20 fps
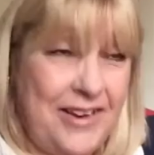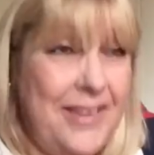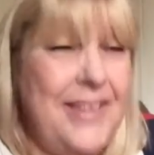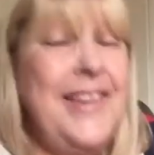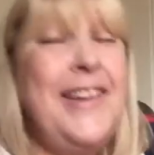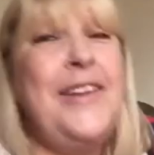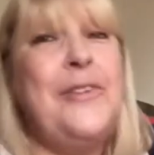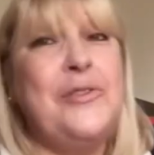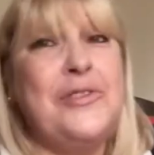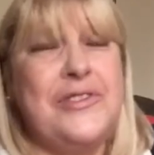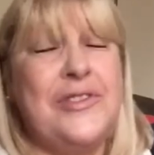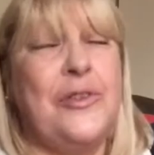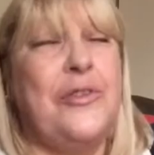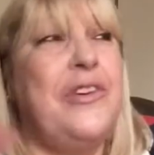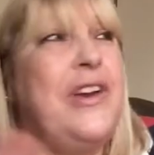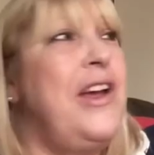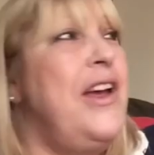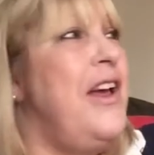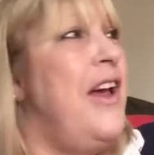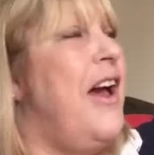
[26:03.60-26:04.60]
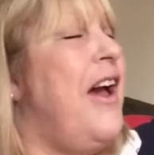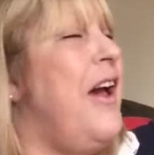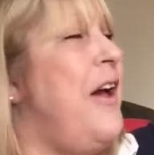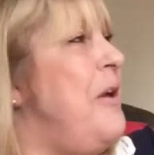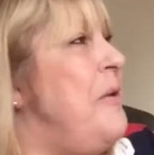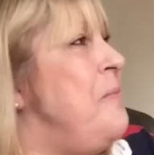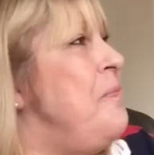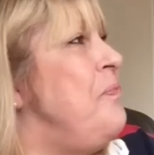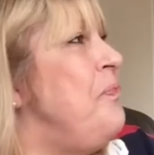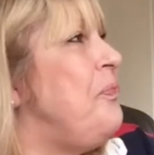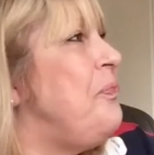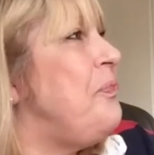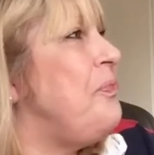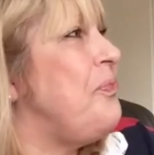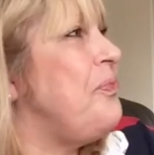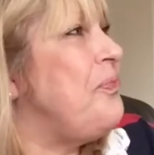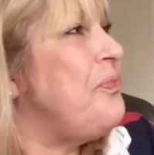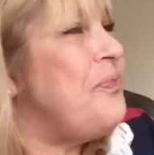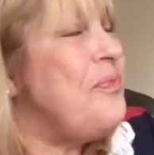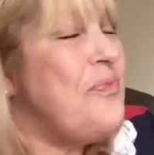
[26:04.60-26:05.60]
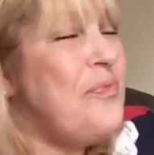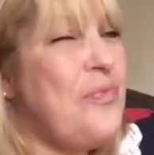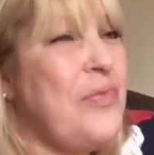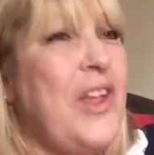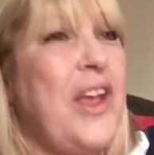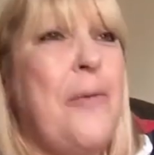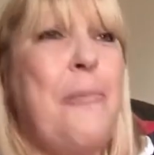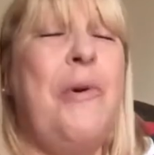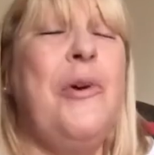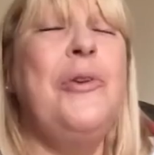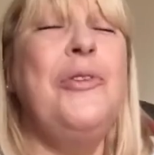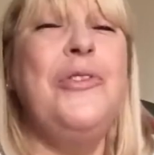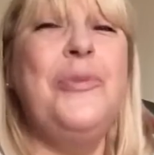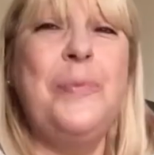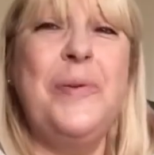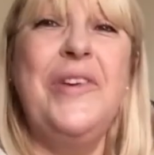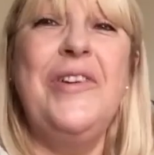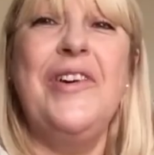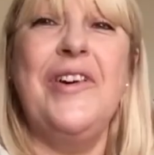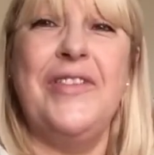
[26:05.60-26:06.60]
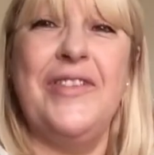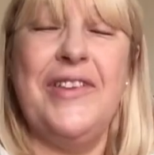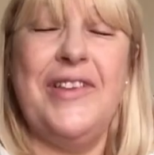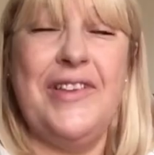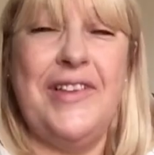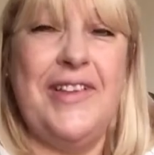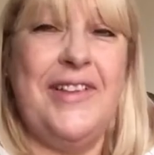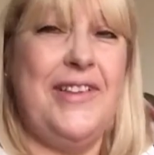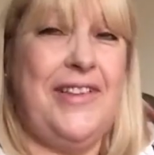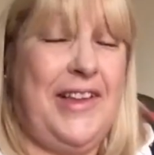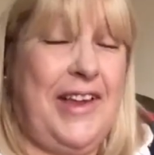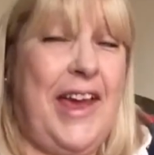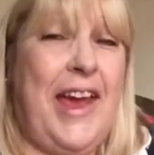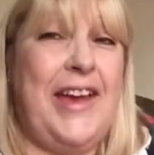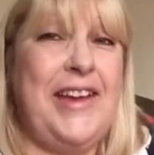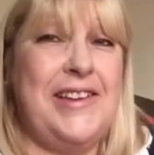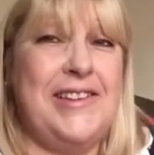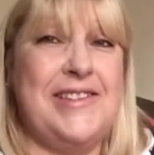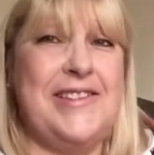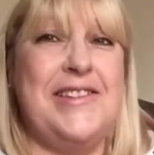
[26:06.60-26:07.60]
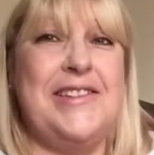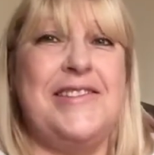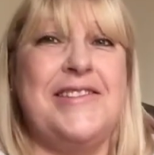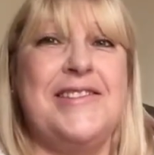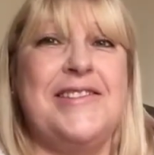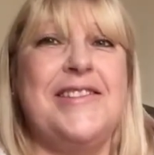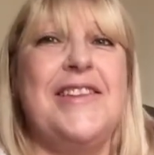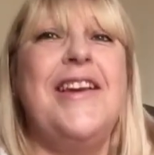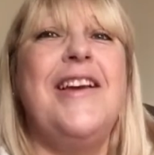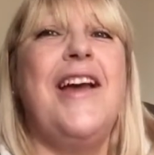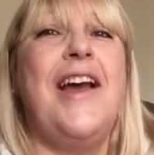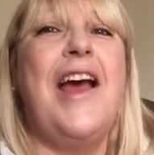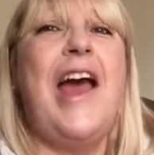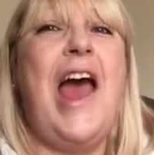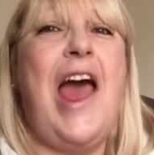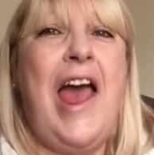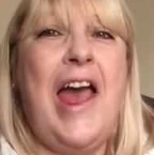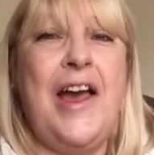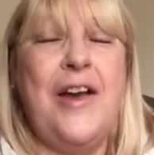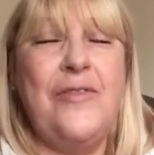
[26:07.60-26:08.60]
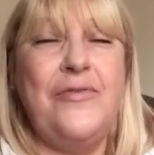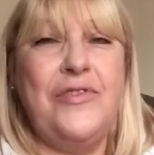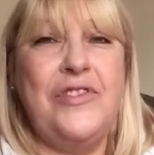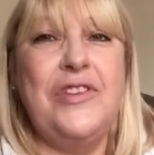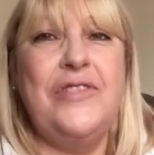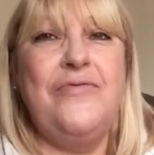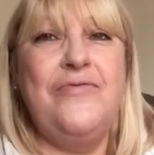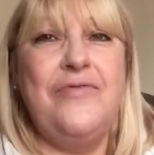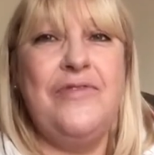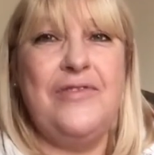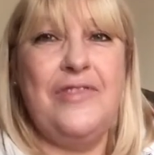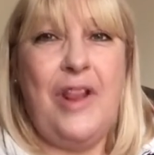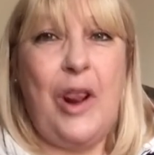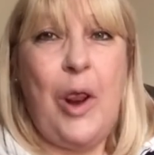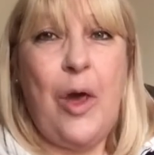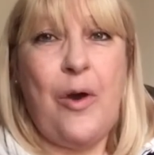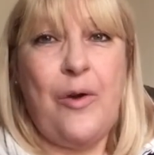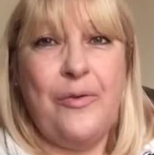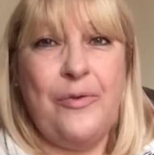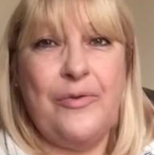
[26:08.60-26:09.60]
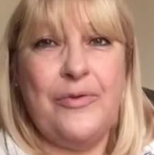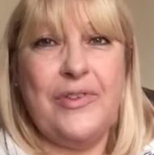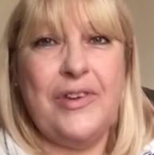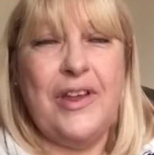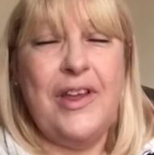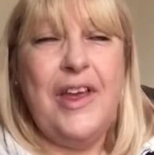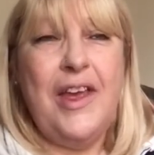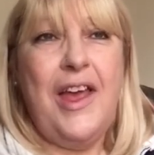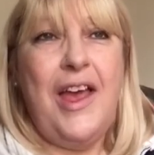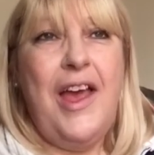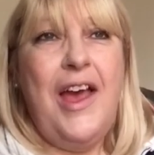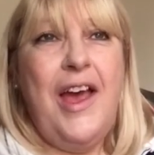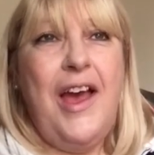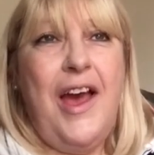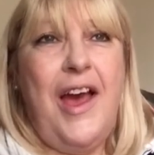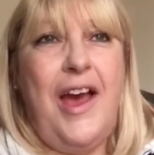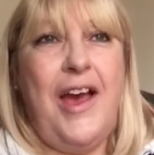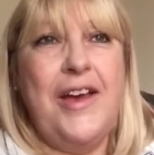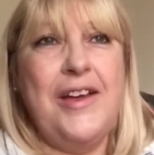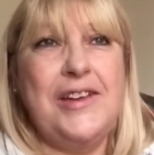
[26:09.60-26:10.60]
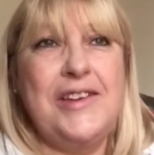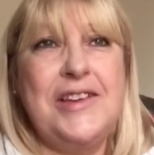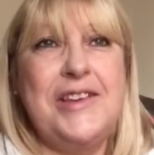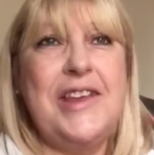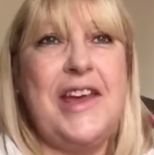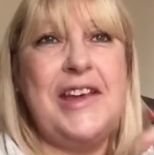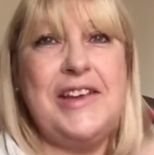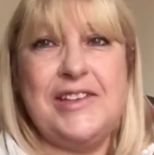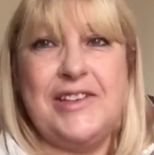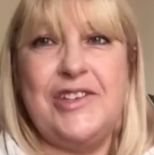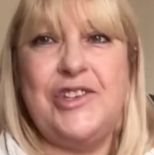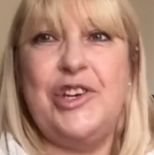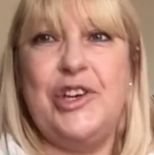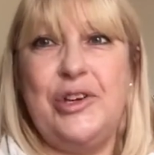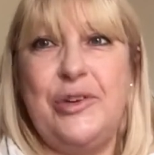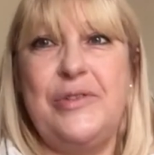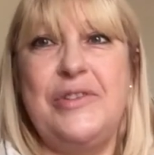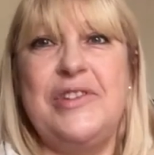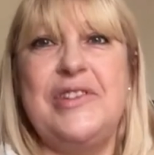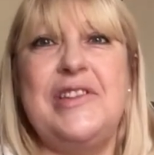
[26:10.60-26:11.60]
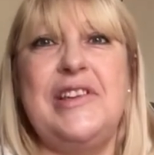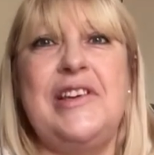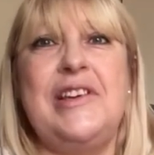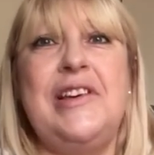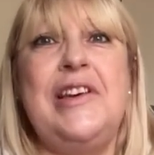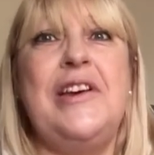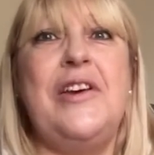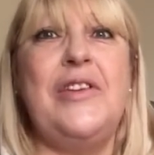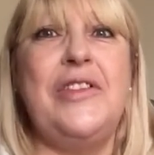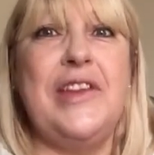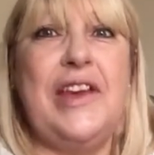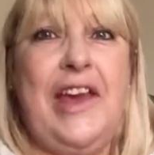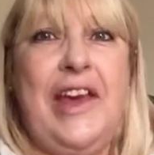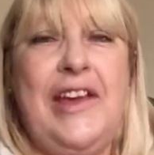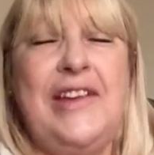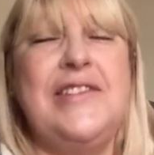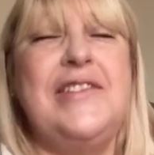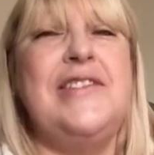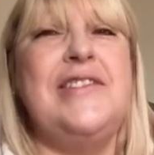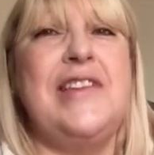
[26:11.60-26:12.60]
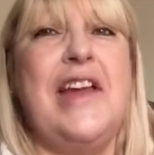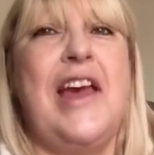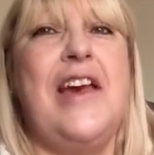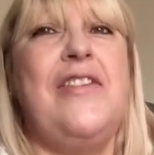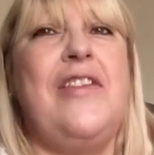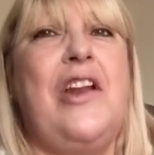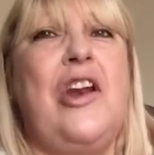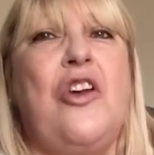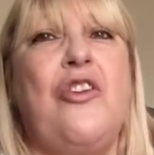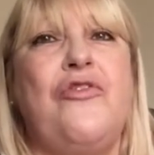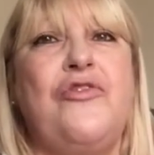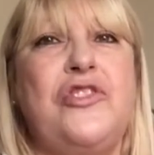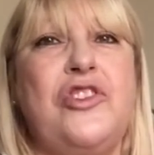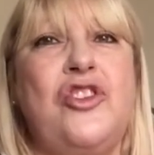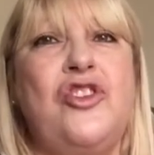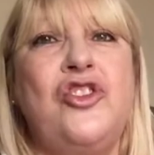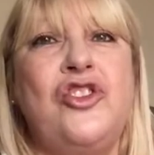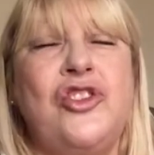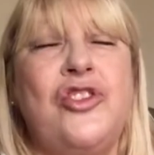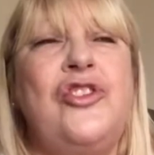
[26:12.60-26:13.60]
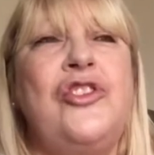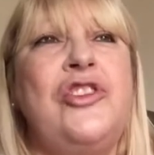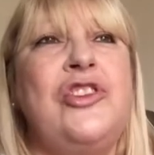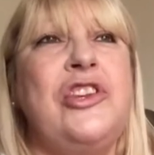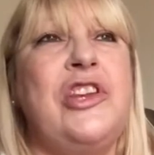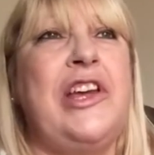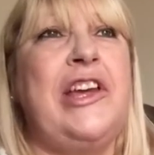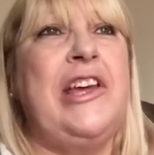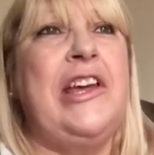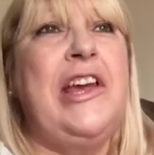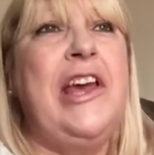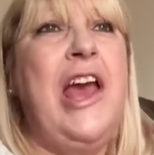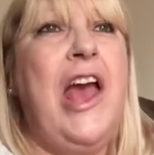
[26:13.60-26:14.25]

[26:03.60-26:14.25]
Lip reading: Little story. My husband got cases out the loft. Today's Tuesday. He got the cases out the loft on Sunday.